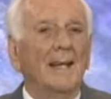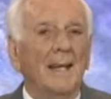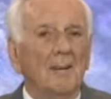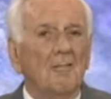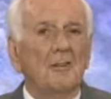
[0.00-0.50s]

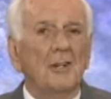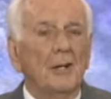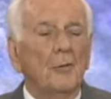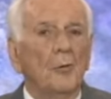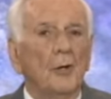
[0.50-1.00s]
And the
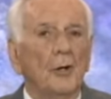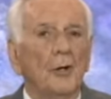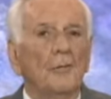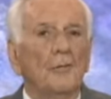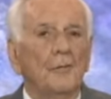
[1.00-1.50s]
interesting
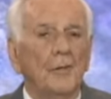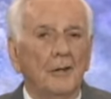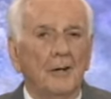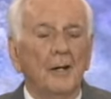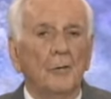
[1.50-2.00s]
word,
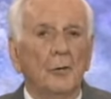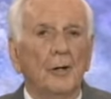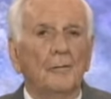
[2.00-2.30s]
the Greek